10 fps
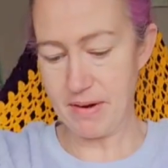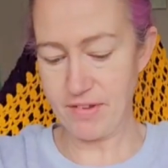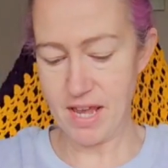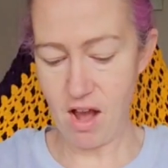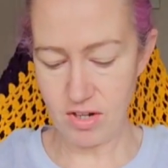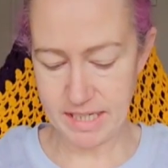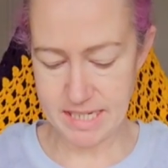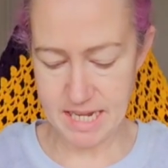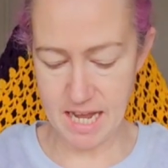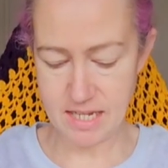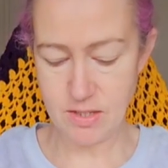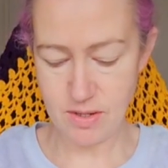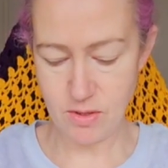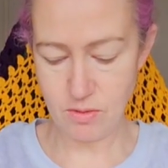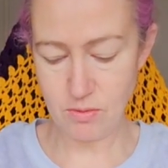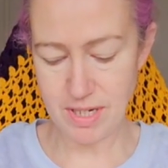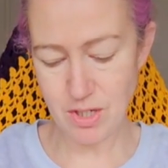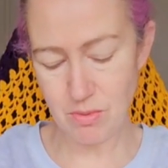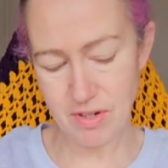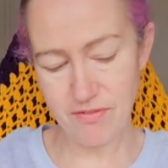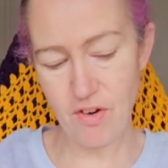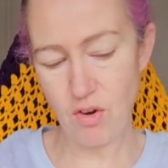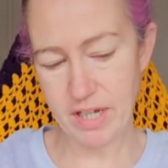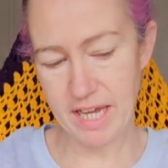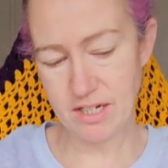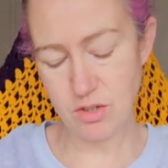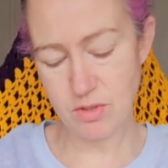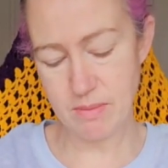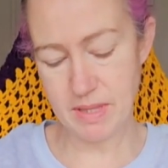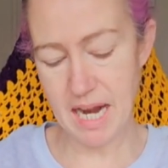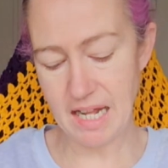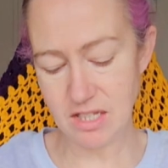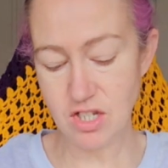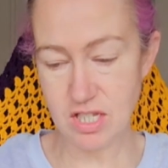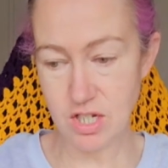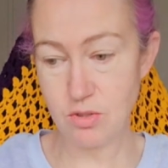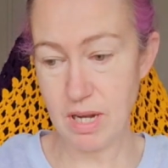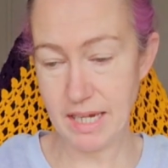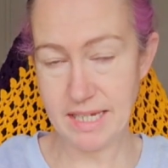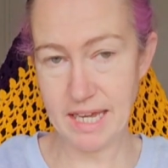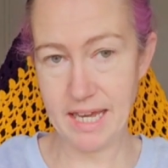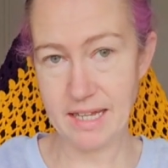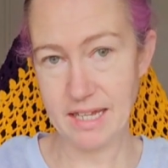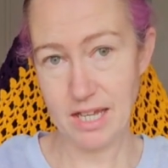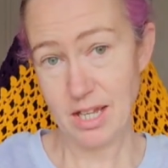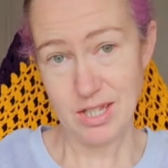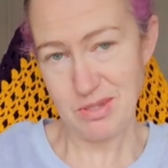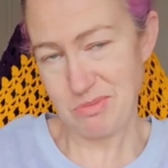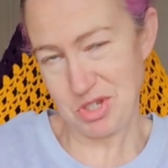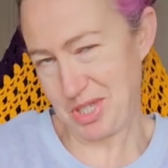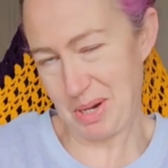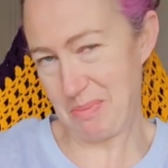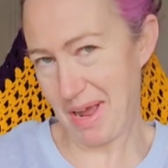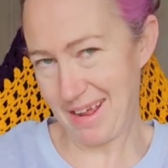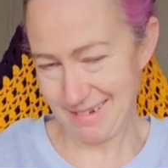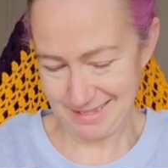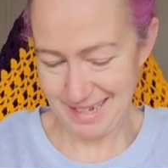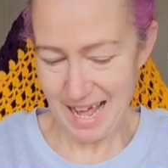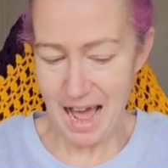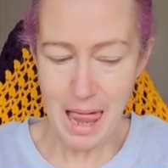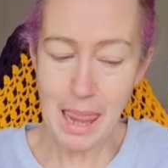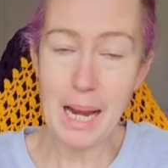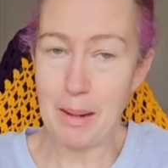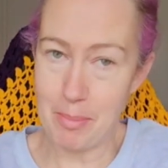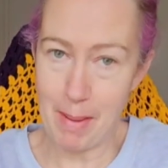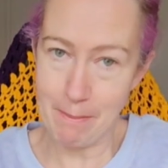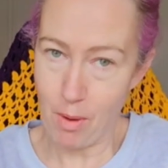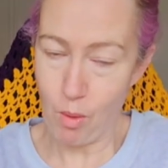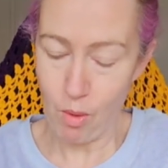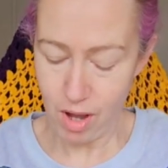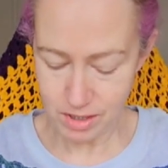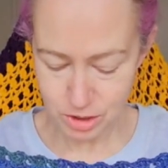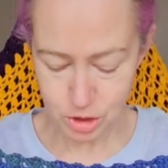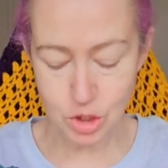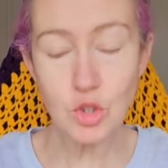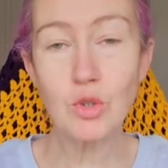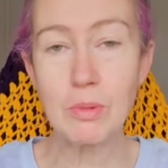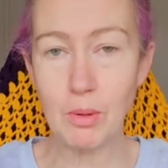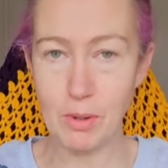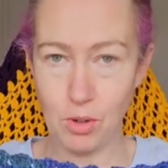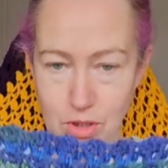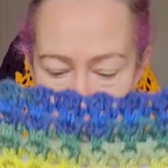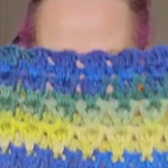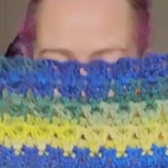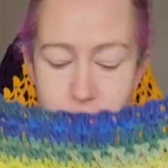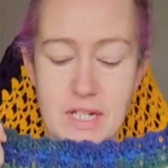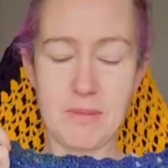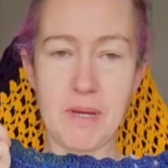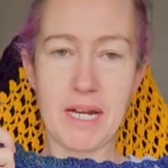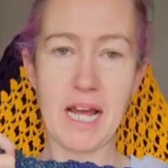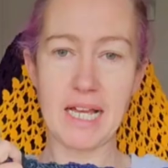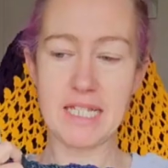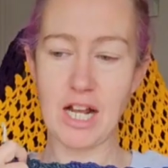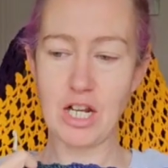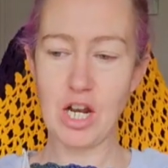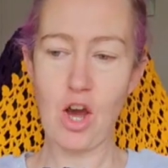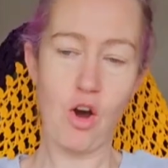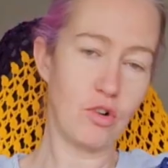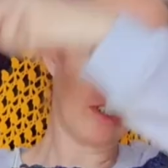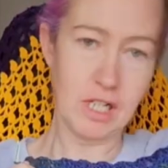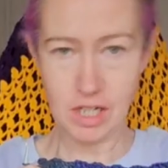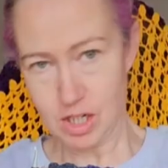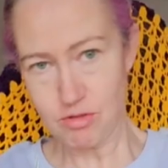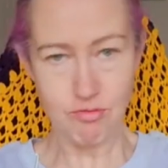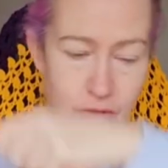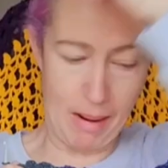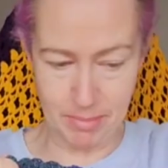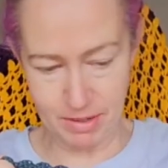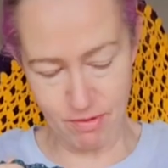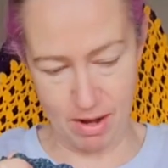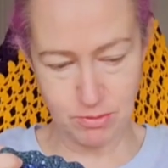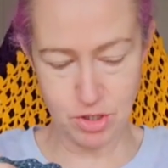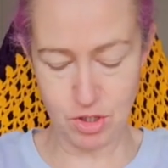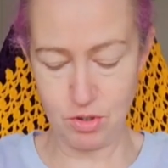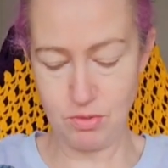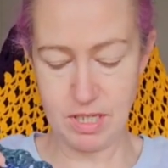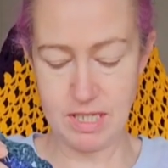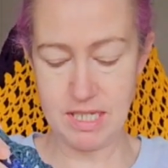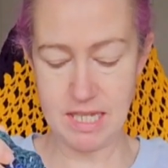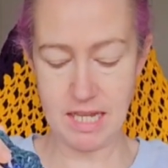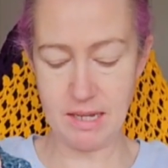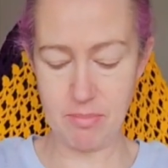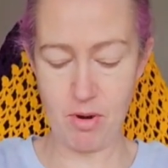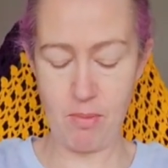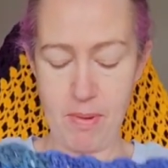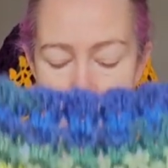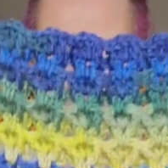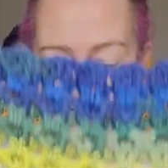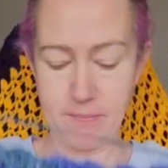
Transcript: a yarn eater, so I thought, oh, I don't want to frog it and do something else because I do like it, so I'm just going to buy a little bit more, just 2 more balls because I want it to be a nice long wrap it around you. This is like a proper